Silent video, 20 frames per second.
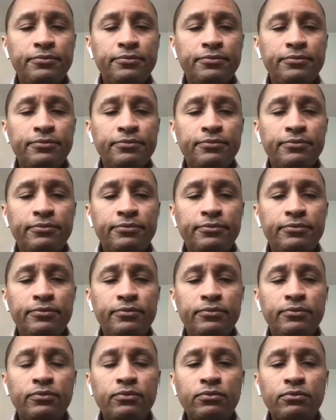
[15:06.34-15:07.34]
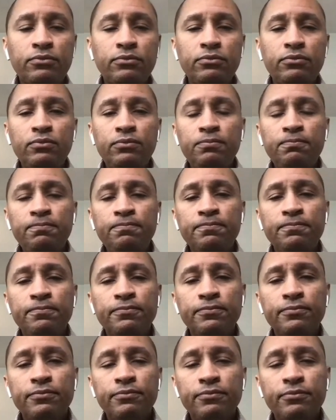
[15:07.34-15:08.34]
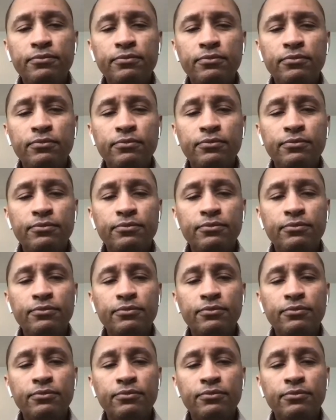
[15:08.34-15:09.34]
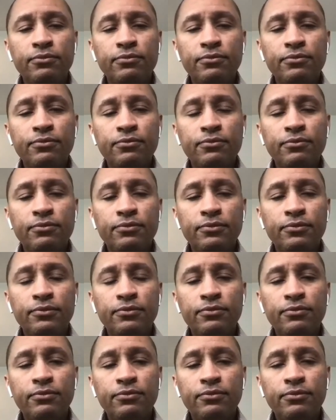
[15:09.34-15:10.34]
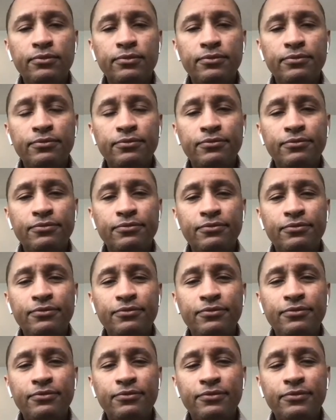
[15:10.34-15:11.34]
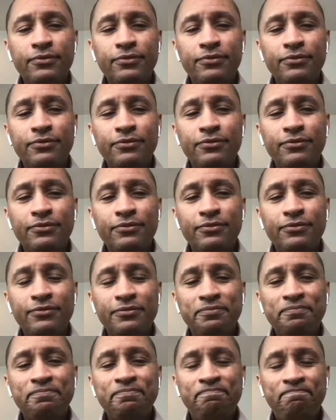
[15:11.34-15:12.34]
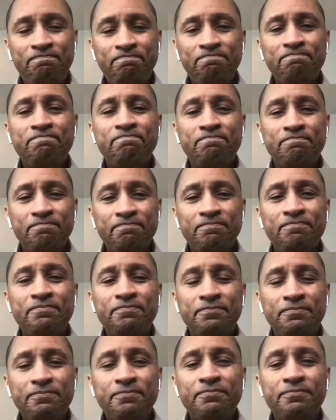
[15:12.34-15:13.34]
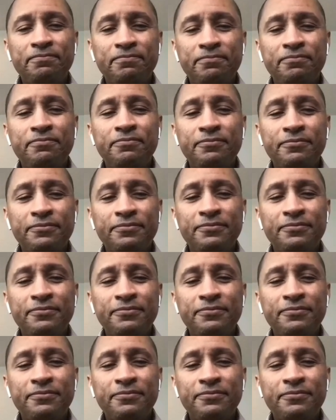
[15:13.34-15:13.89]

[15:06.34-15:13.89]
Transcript: (silent)